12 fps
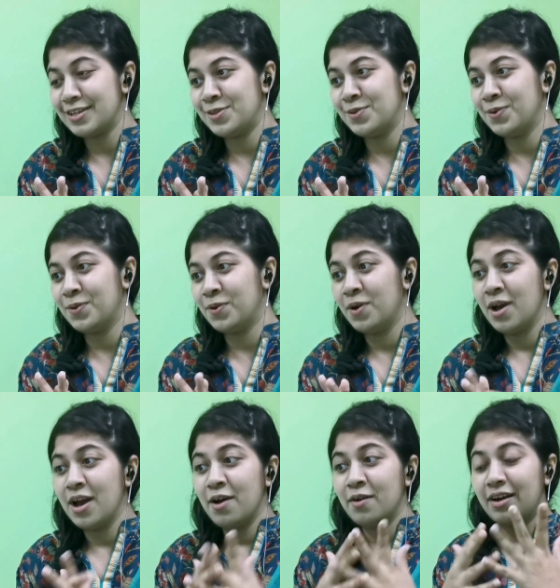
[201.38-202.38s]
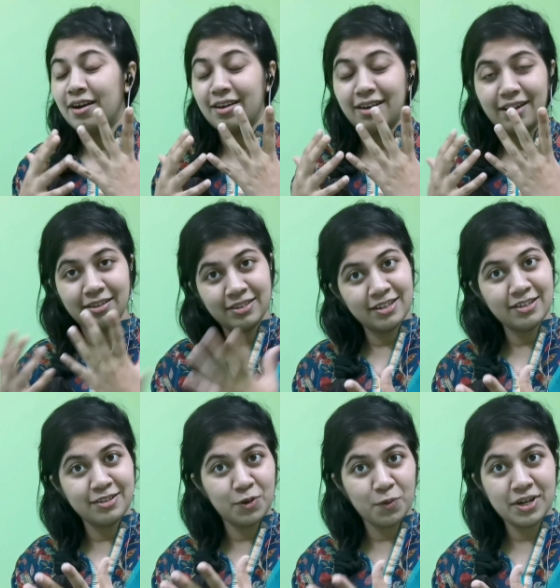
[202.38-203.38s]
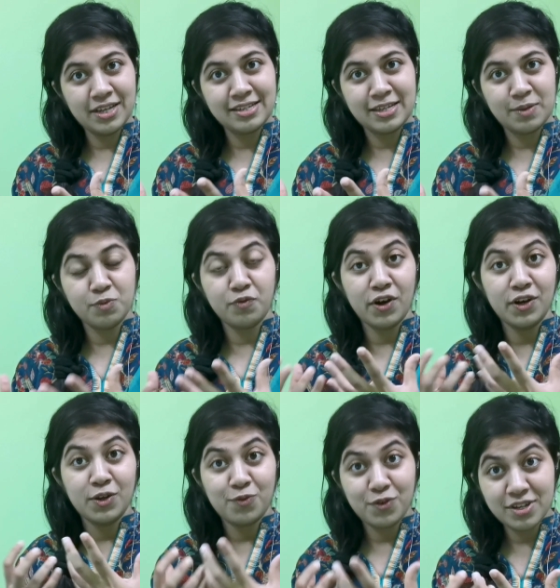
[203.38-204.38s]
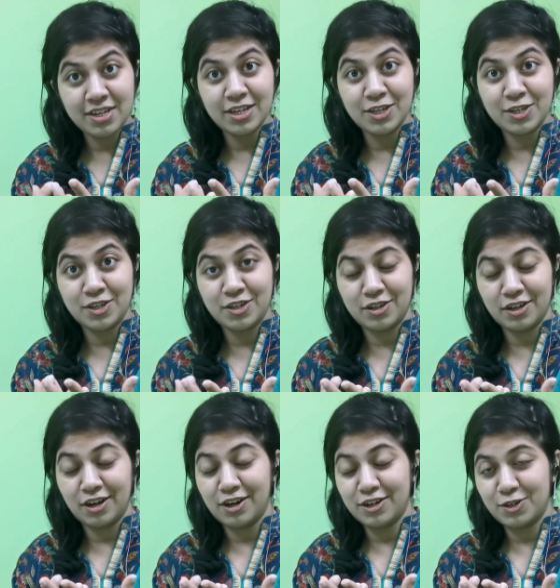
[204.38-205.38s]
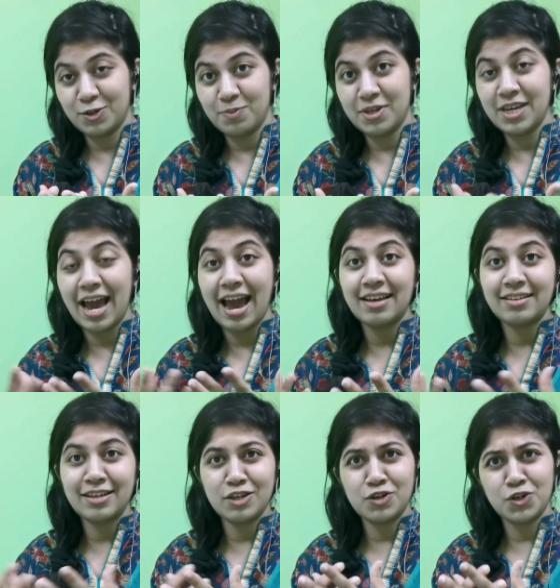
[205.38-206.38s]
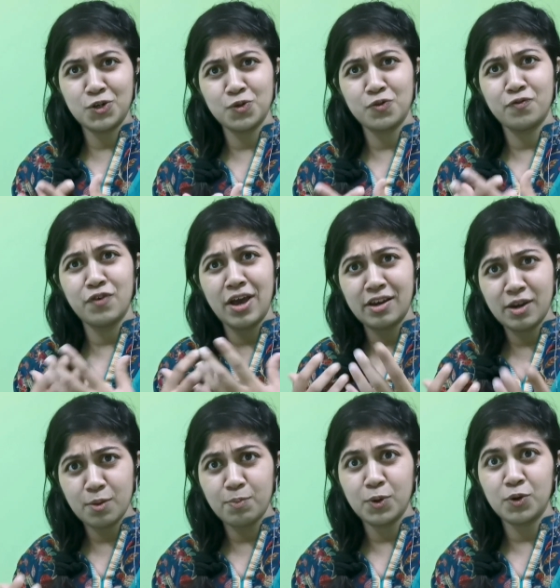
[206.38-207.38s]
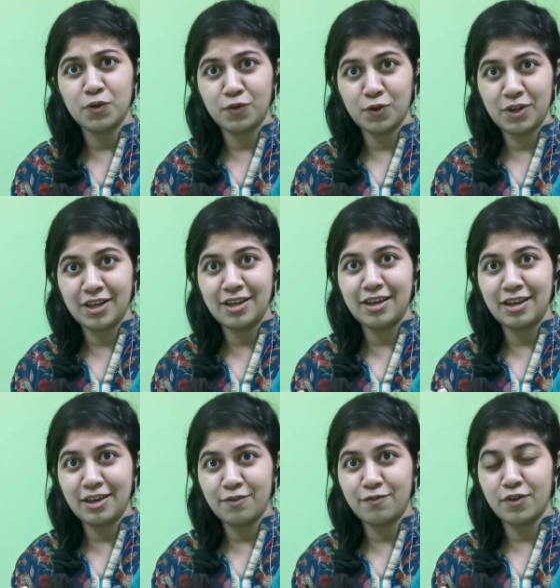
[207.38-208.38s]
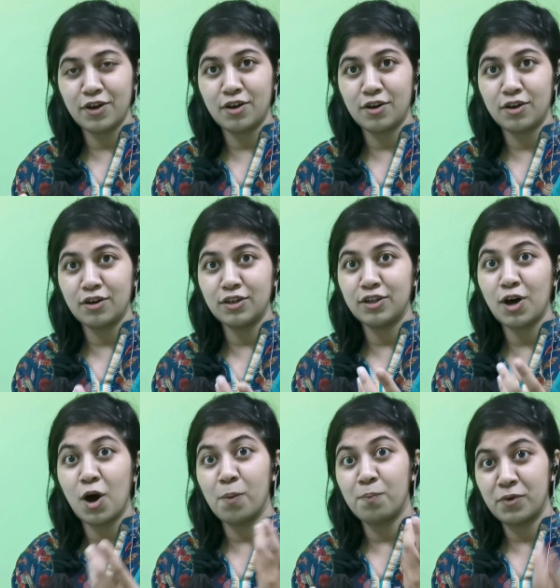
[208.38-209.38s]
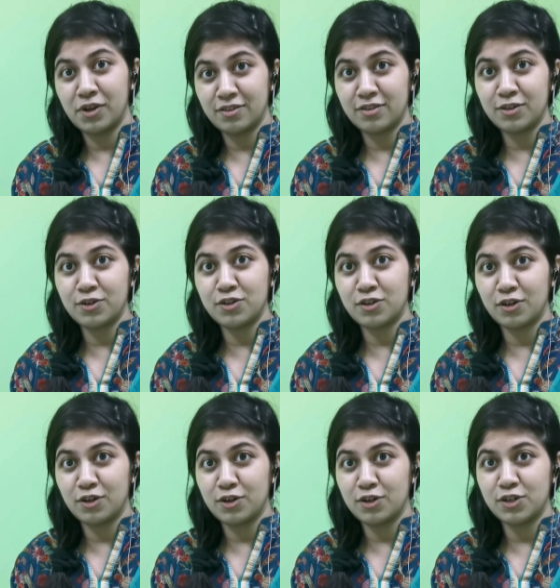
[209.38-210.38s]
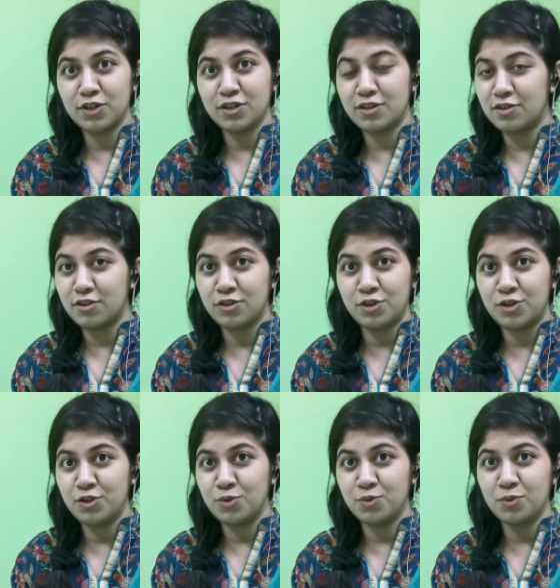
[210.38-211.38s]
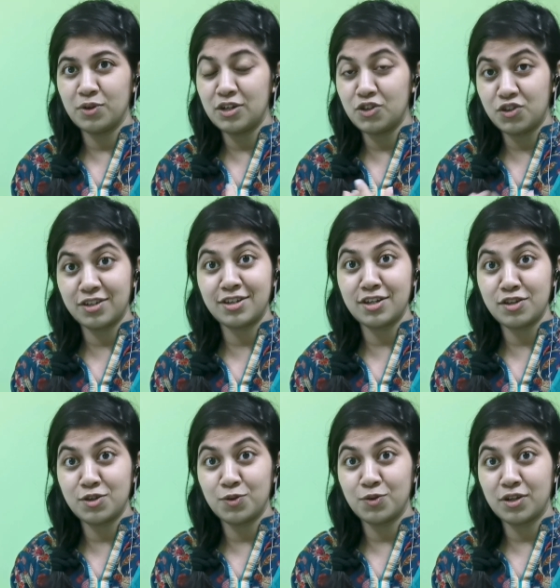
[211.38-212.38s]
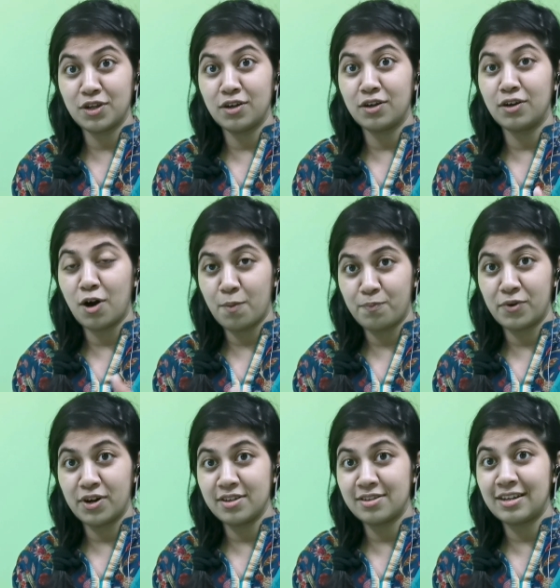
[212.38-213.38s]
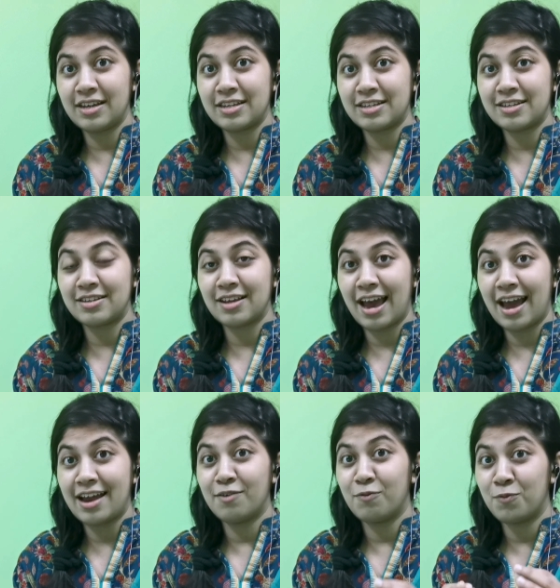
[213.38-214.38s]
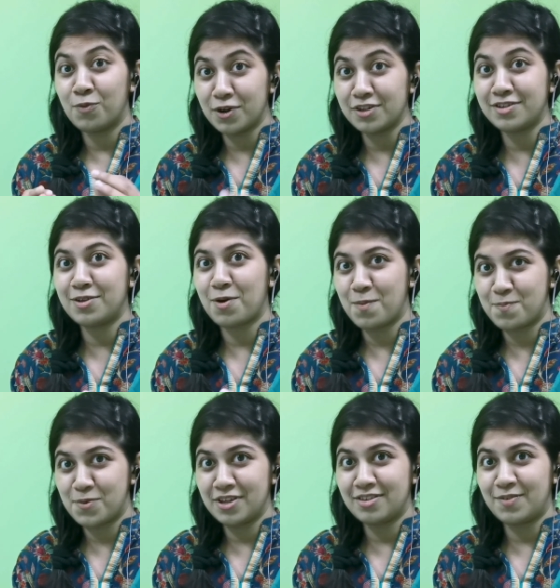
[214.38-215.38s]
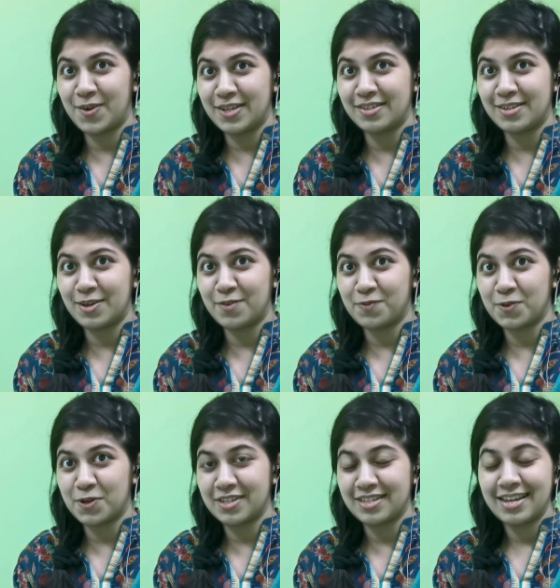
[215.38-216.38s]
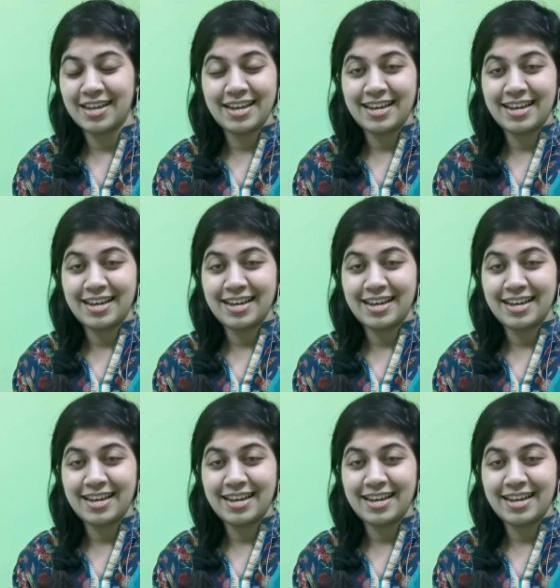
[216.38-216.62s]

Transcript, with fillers: So this story seems very interesting uh, to me as it shows very beautifully if uh, the oppressors uh, just do injustice to the oppressed it's and once the oppressed raise their voice